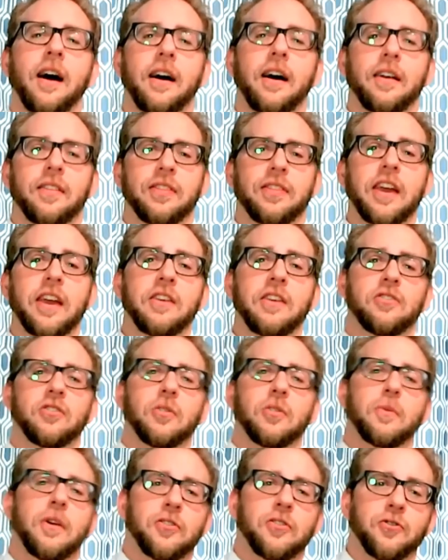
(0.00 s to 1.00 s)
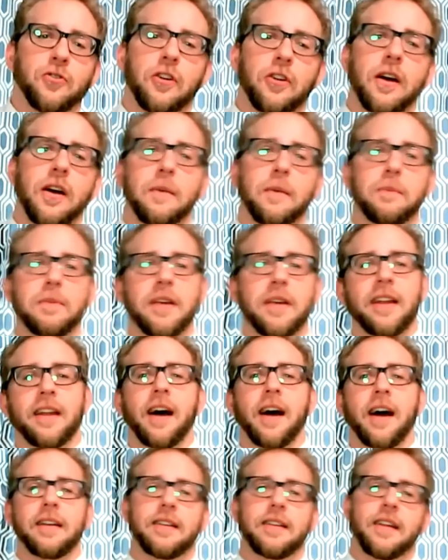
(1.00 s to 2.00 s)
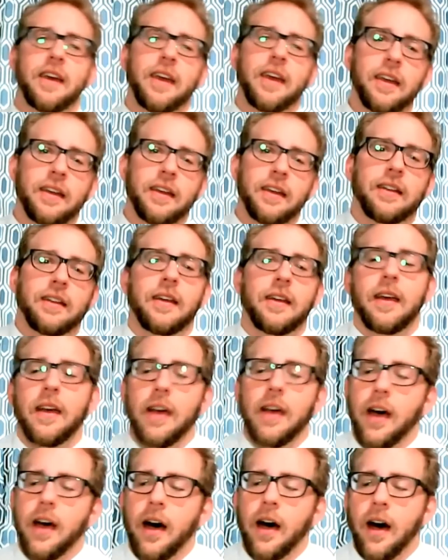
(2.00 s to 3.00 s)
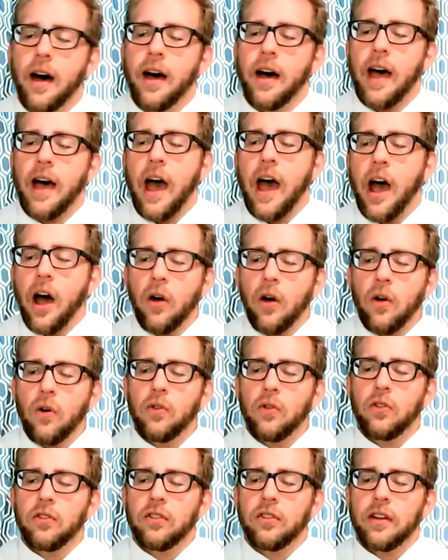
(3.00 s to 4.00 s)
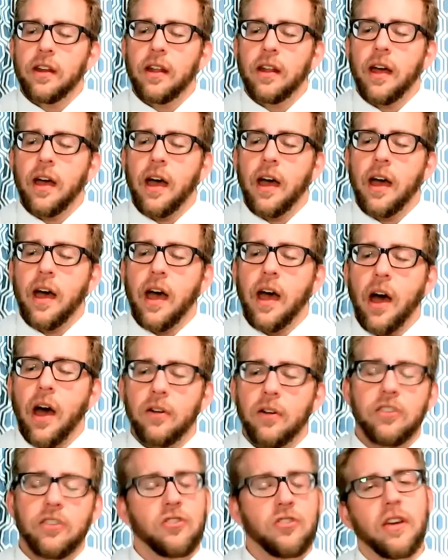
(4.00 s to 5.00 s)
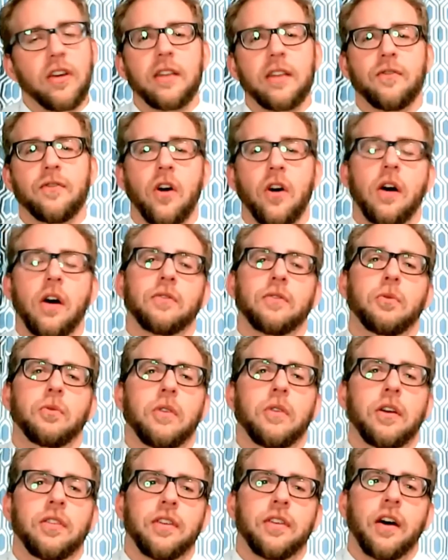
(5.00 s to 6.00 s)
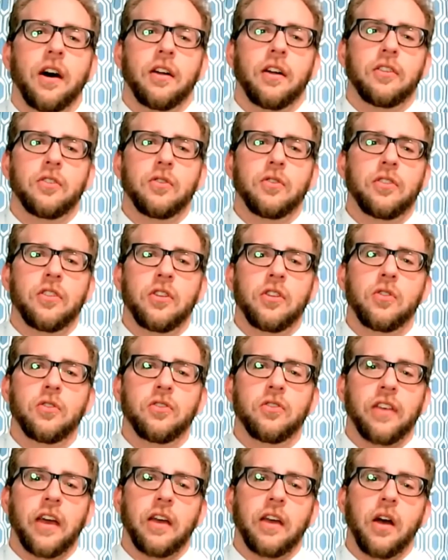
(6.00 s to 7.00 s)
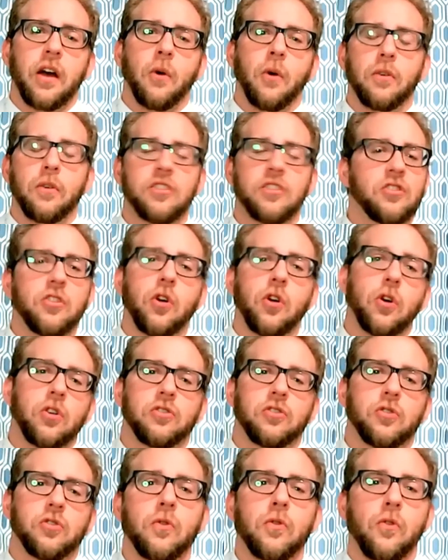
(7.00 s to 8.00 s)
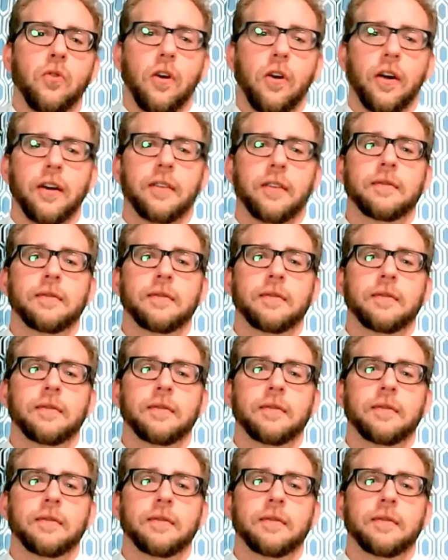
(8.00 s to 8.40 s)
Thank you so much for being on today. How did you get involved with doing news? Like, what did you go to school for?